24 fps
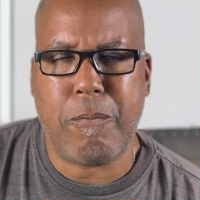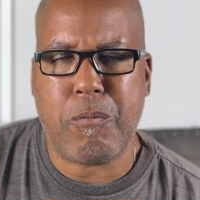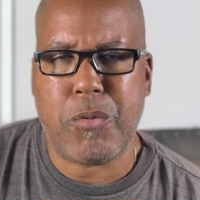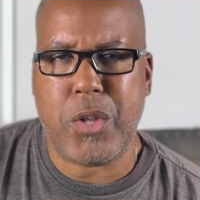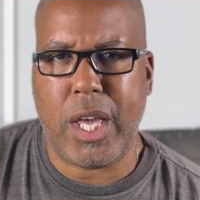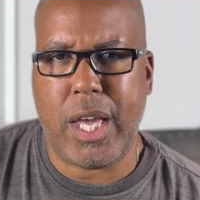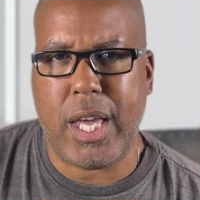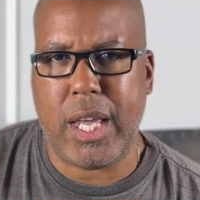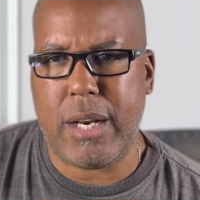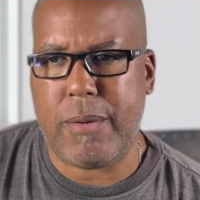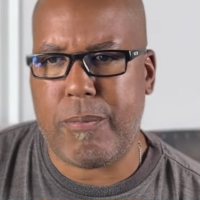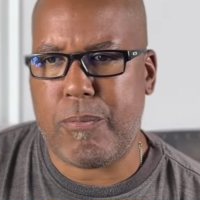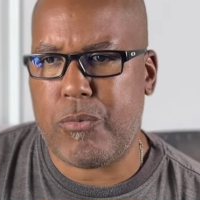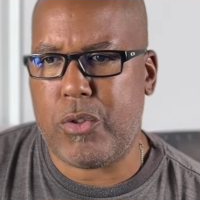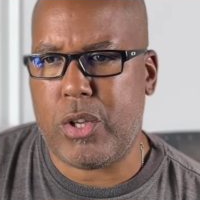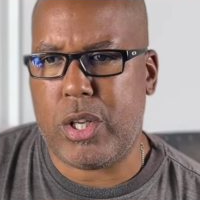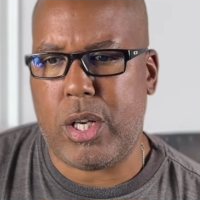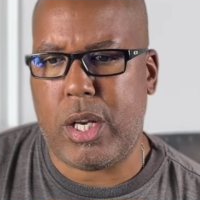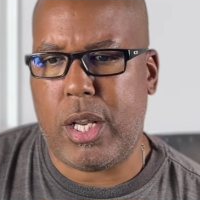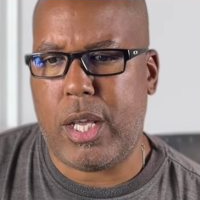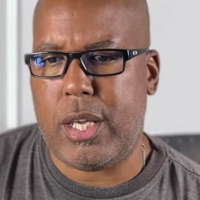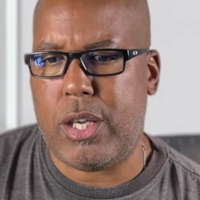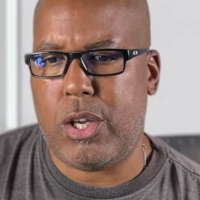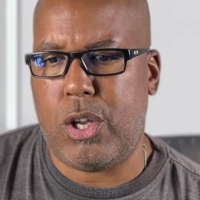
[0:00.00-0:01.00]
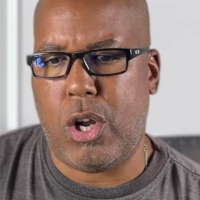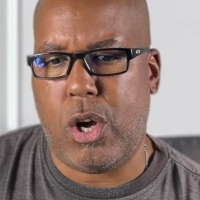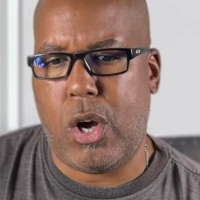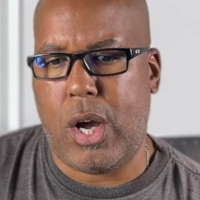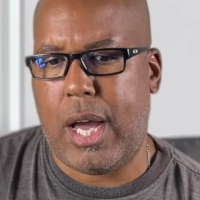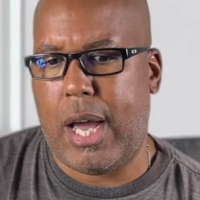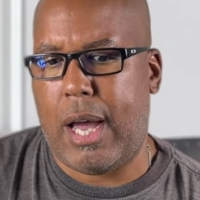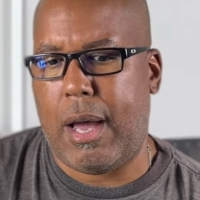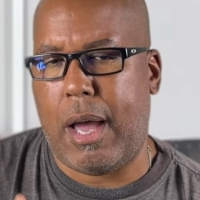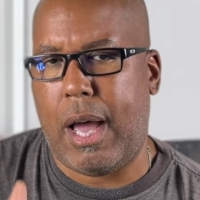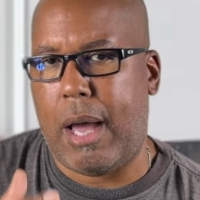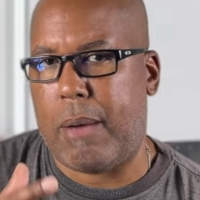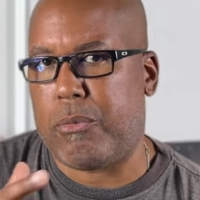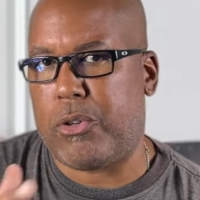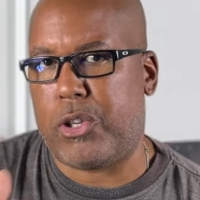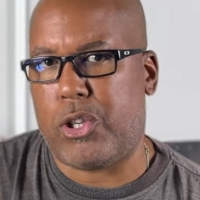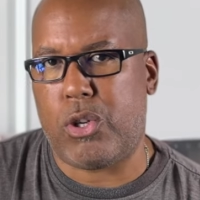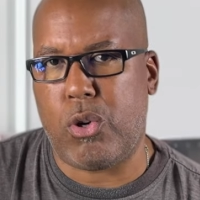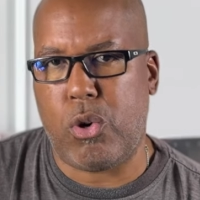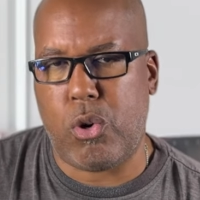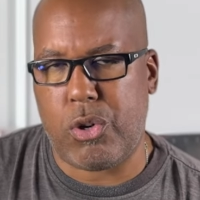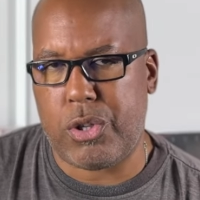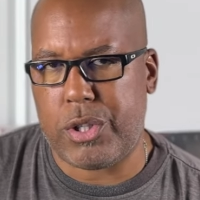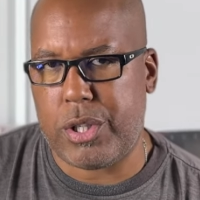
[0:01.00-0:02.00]
And, you know, I'm
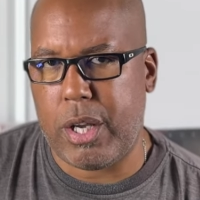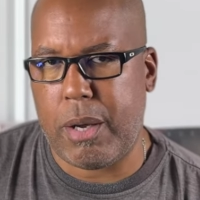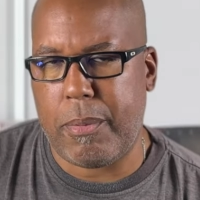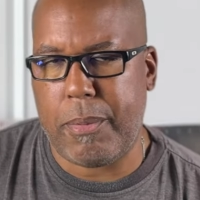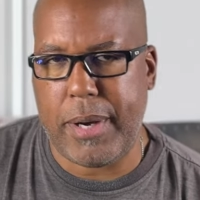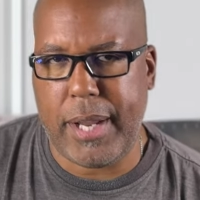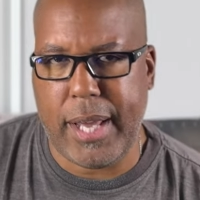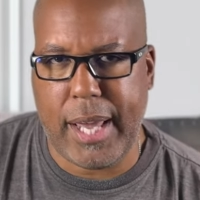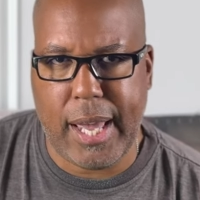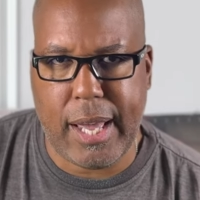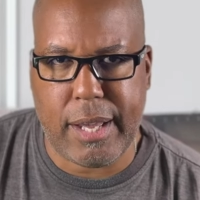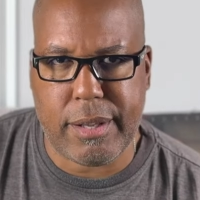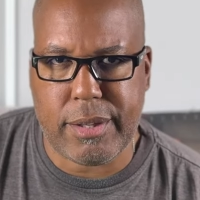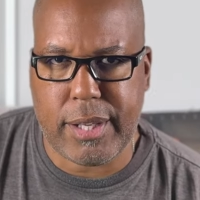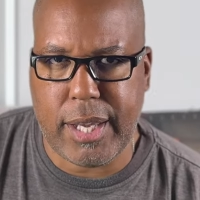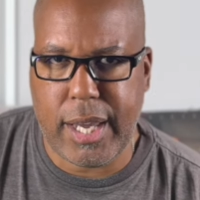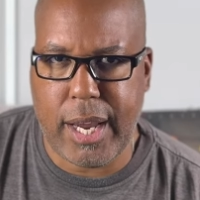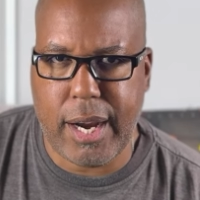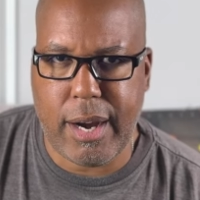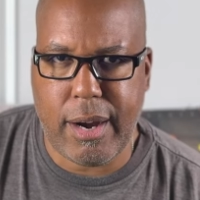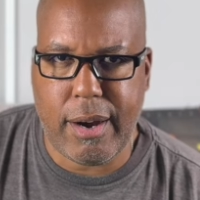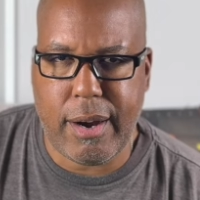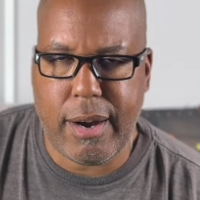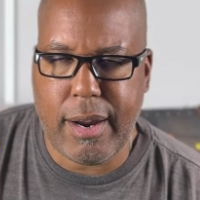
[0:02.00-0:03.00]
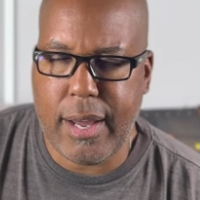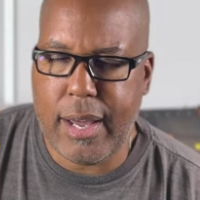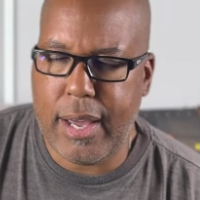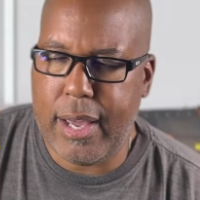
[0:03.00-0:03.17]
sure somebody out there